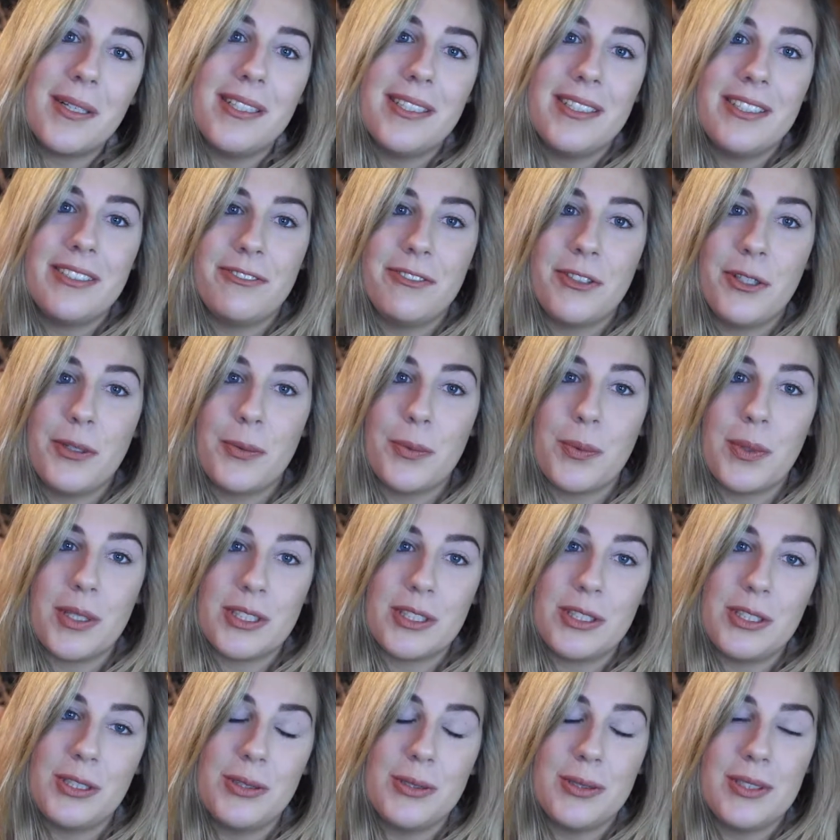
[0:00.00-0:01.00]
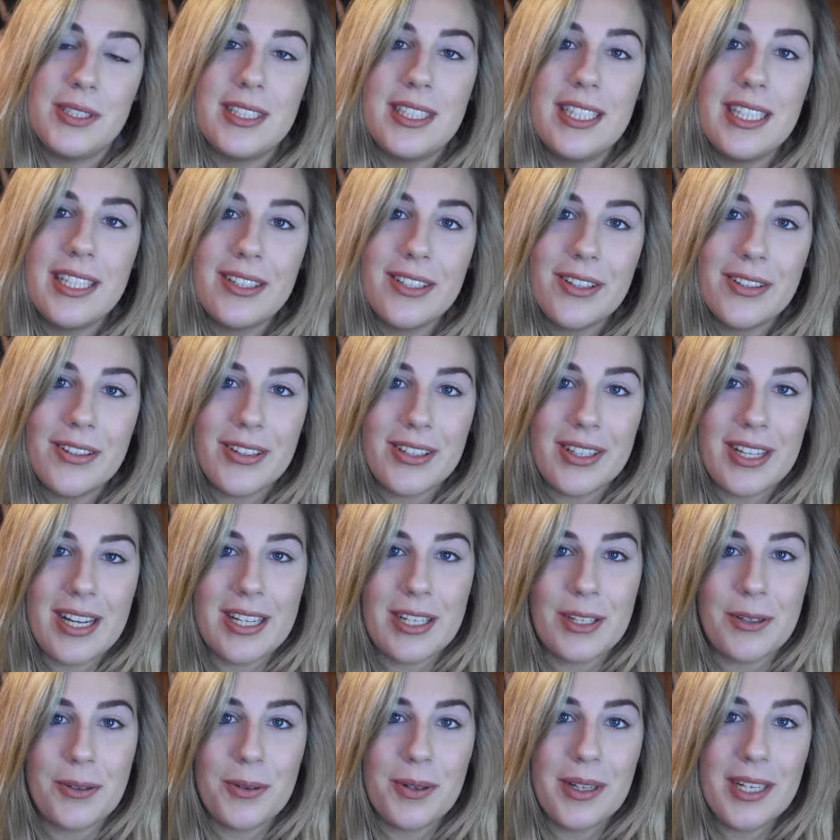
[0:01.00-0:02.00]
And if you want to see the look I
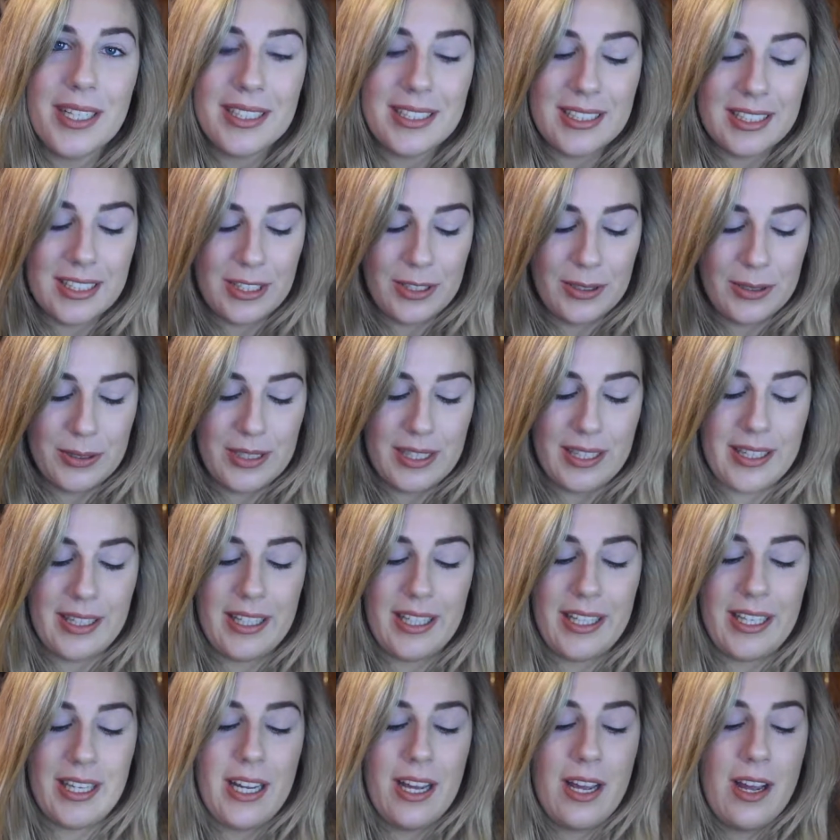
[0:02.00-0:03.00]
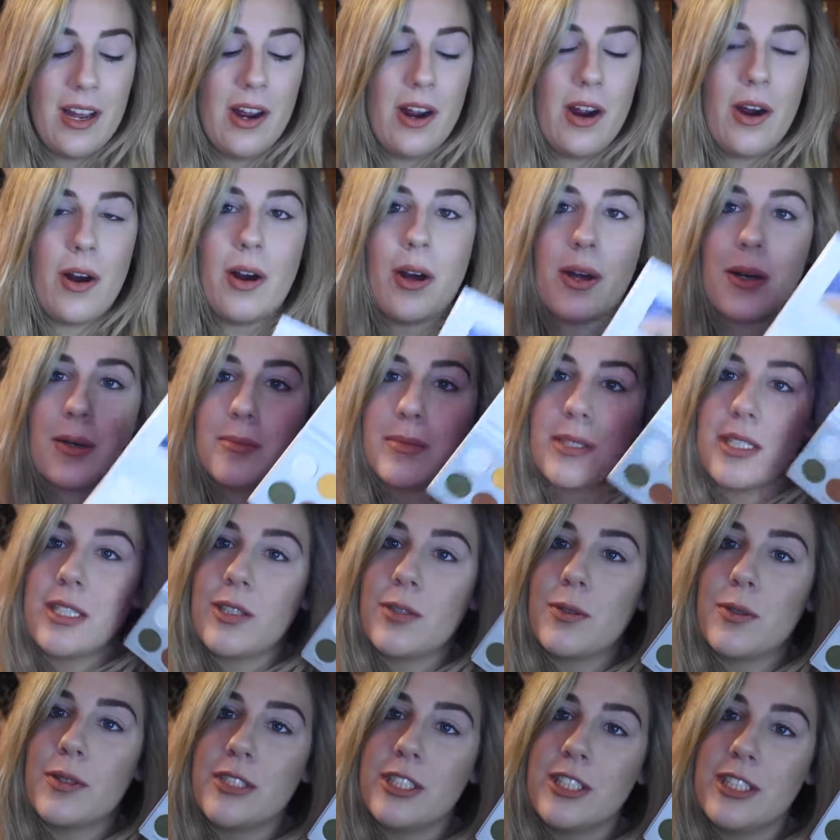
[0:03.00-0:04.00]
create using the Armed
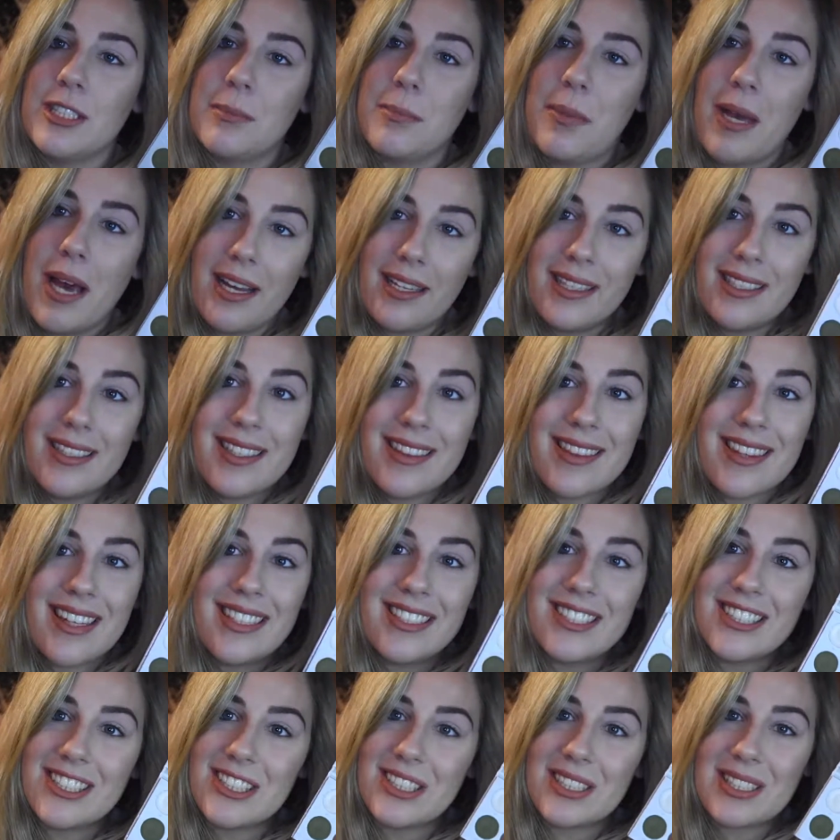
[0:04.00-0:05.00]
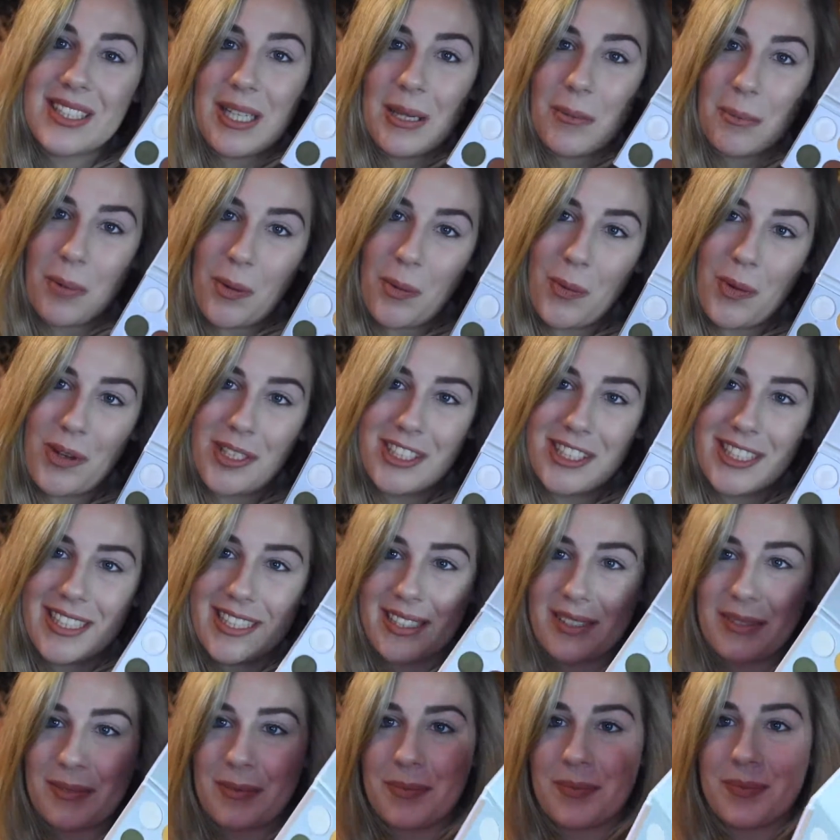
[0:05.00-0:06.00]
and Gorgeous palette, then just keep on
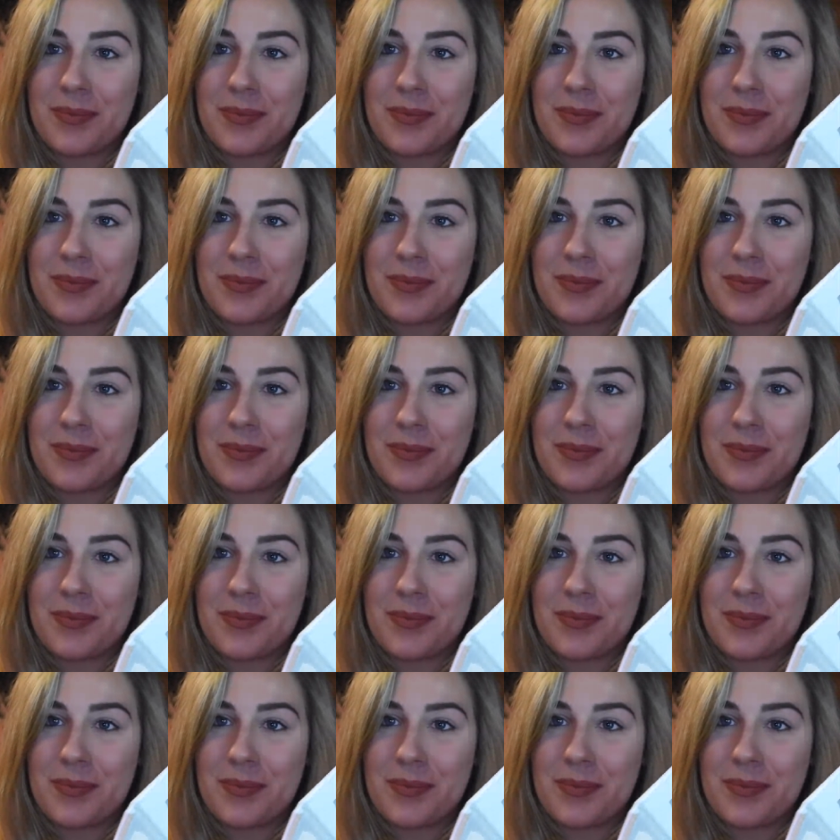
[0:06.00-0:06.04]
watching.